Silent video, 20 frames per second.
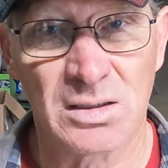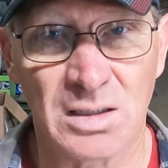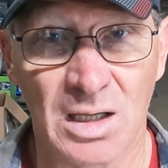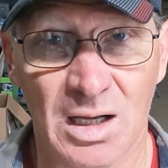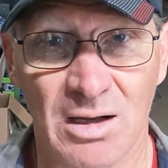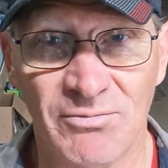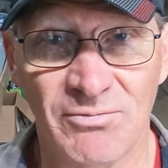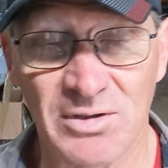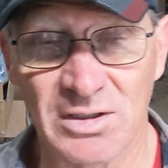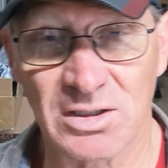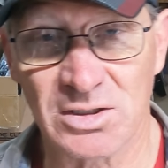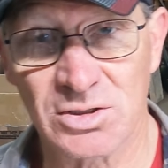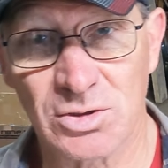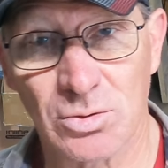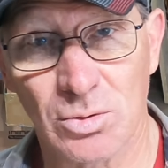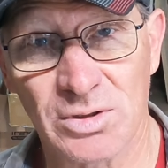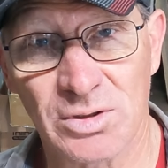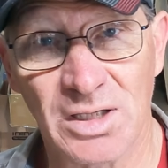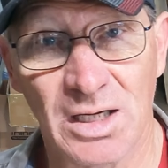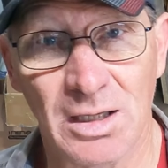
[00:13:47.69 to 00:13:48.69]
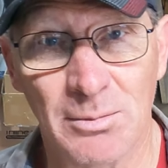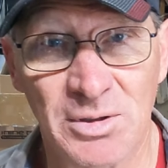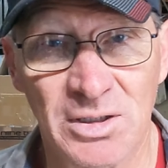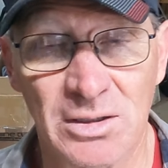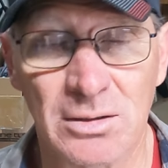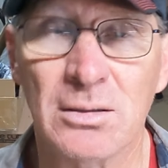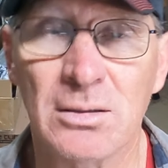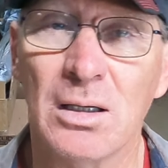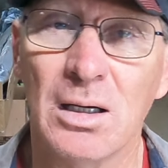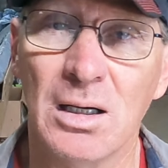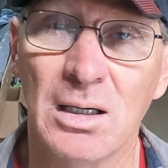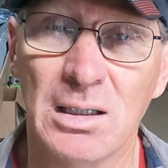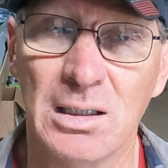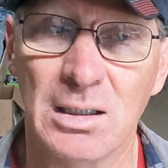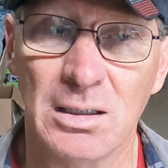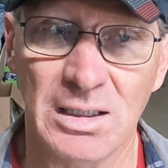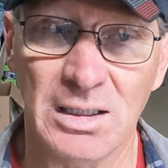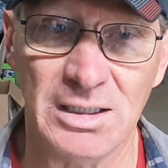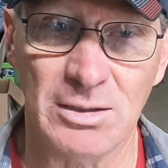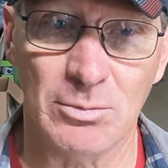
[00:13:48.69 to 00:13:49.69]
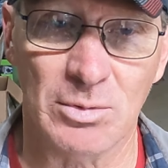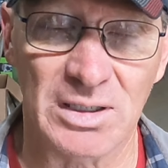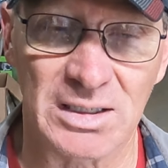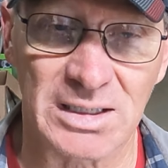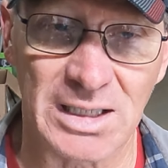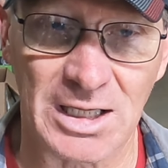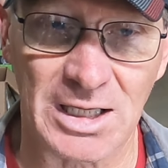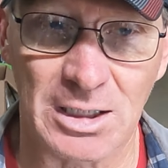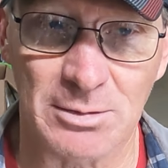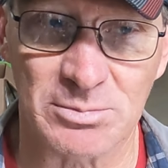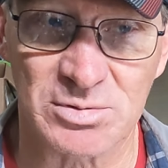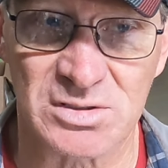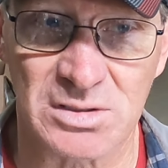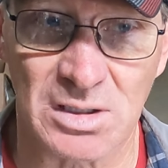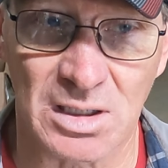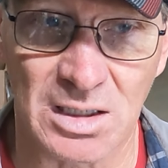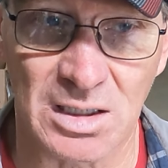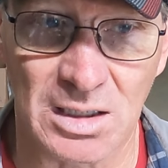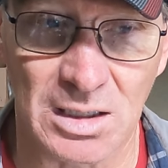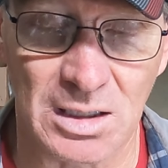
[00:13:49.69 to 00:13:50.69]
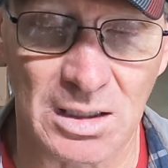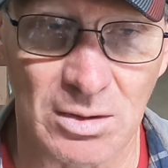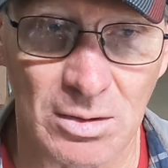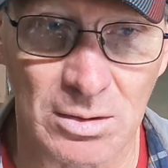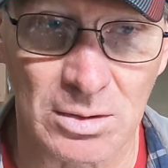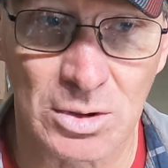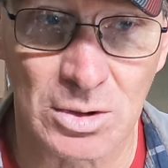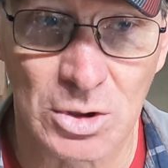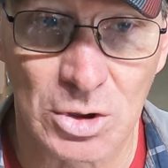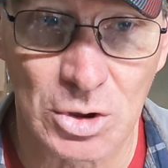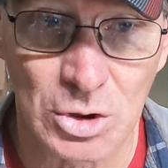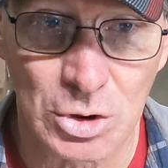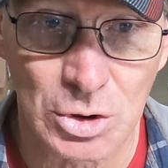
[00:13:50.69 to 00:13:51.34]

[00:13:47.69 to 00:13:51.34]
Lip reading: I'll finish story time here. Anyway, got up